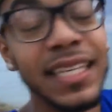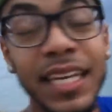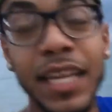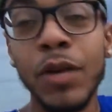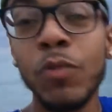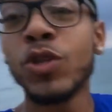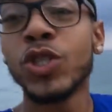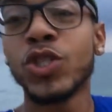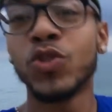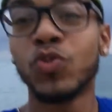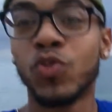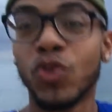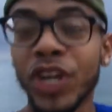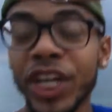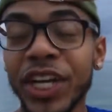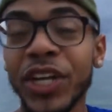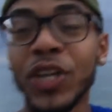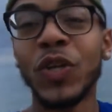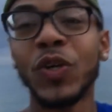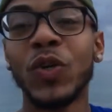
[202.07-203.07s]
it was
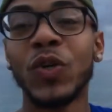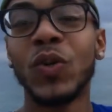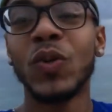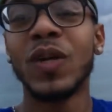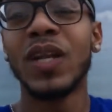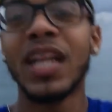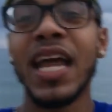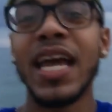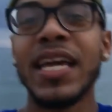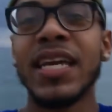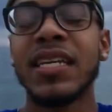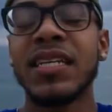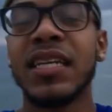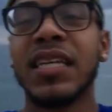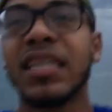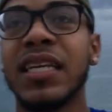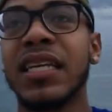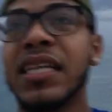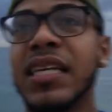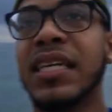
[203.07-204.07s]
real like
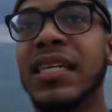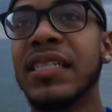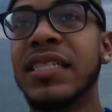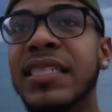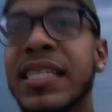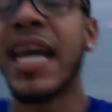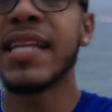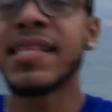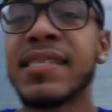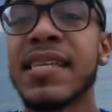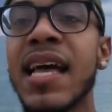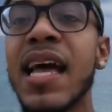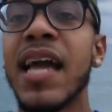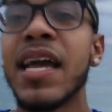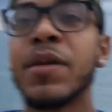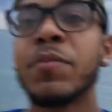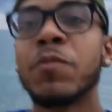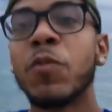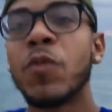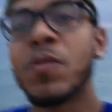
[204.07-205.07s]
that
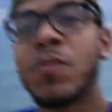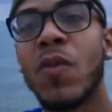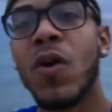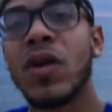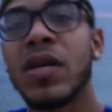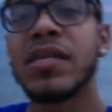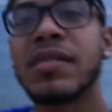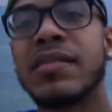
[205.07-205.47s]
time with Marc